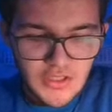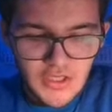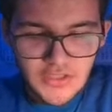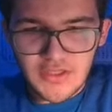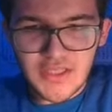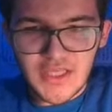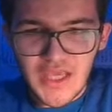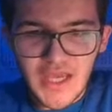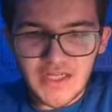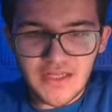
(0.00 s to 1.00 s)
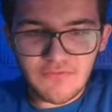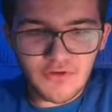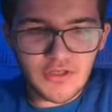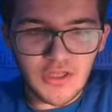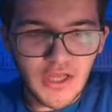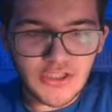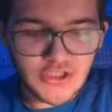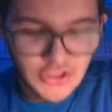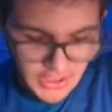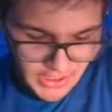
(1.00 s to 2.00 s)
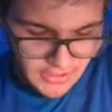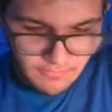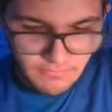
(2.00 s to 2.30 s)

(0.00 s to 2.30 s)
it's like they can't hit for clutch. I